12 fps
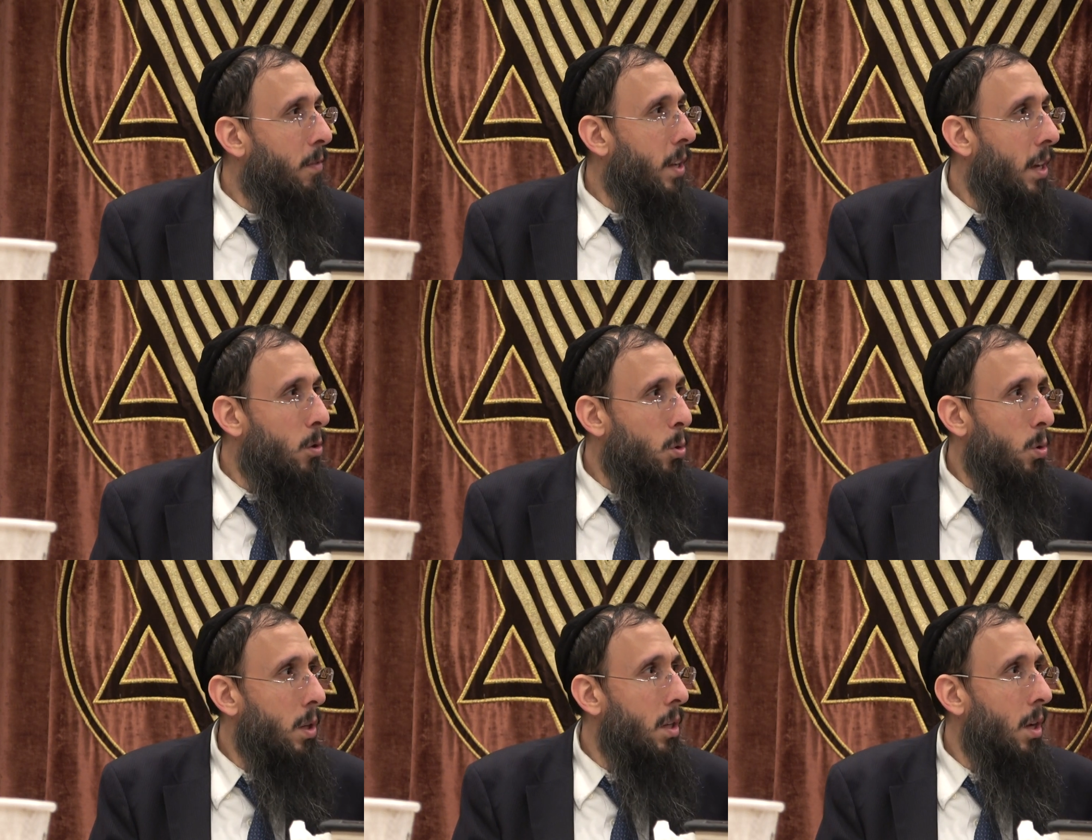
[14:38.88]

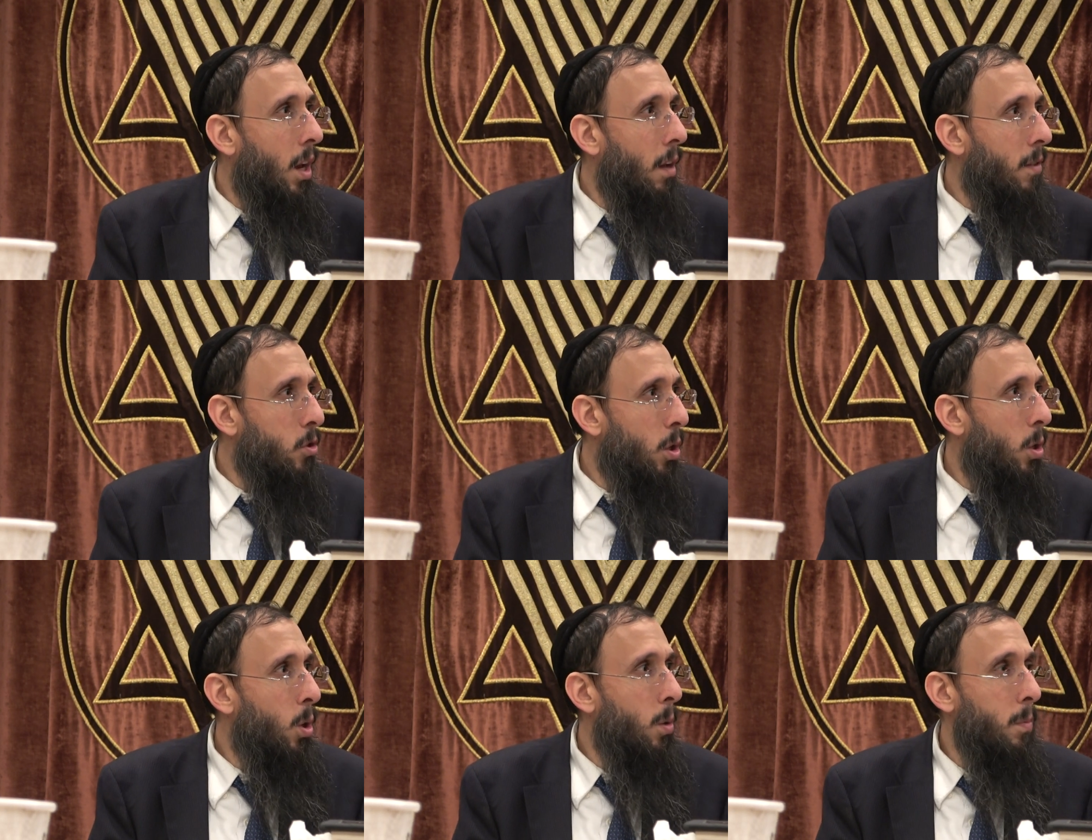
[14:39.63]
Keduri, Alav
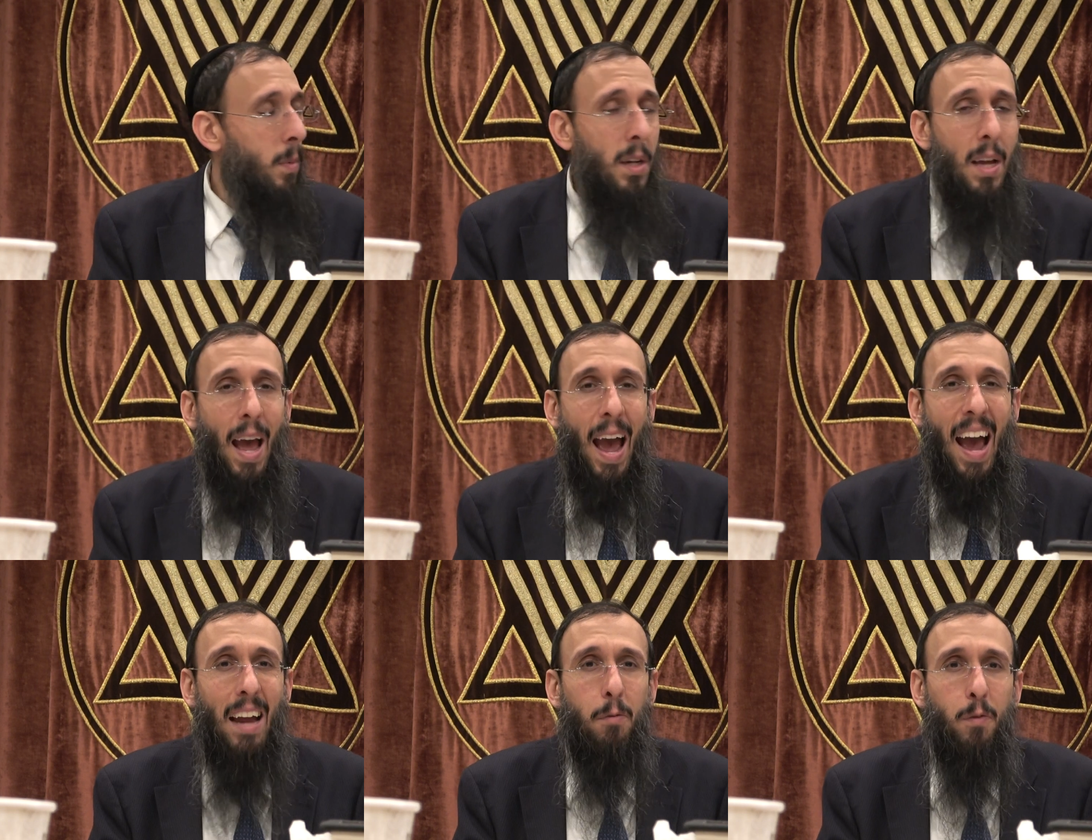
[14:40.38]
Shalom,
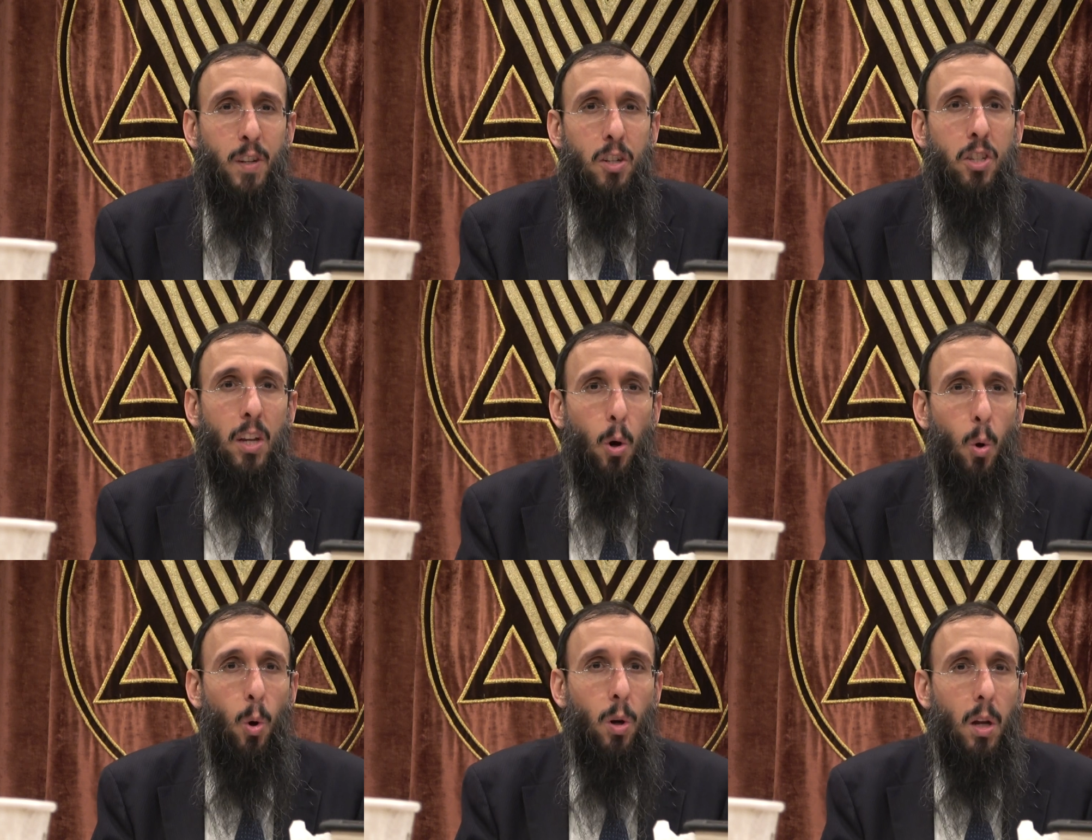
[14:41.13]
had fish the
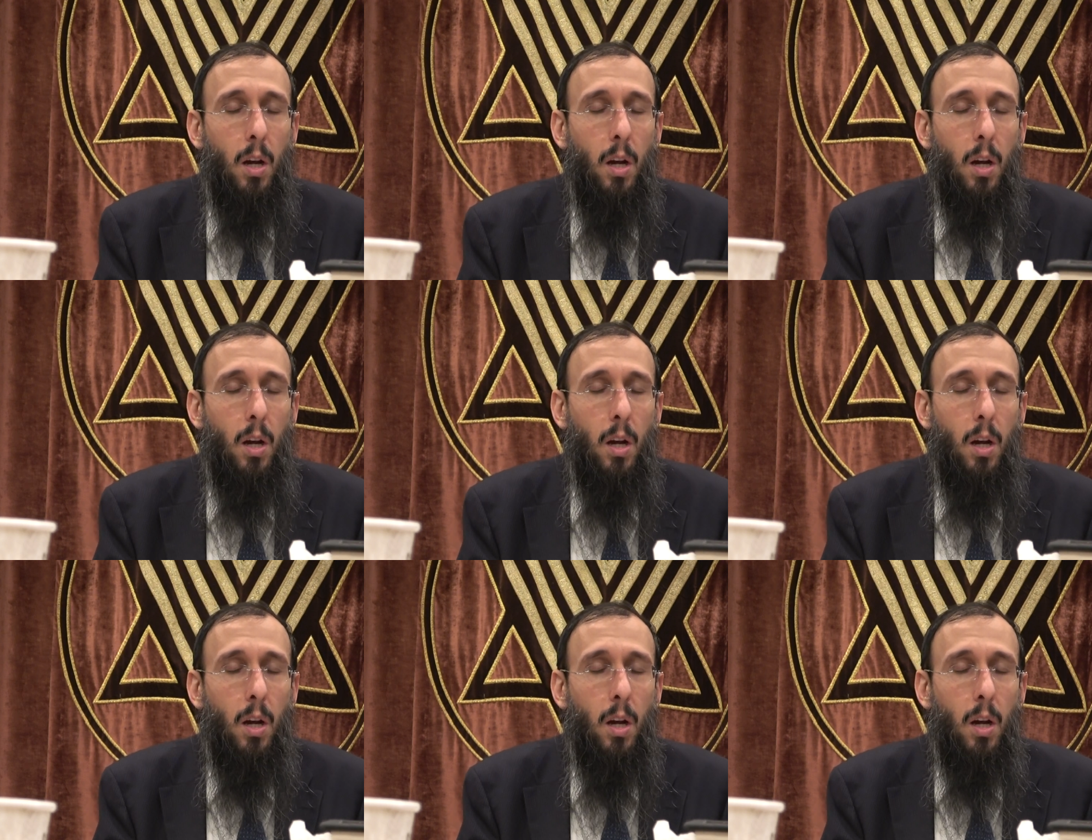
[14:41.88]
whole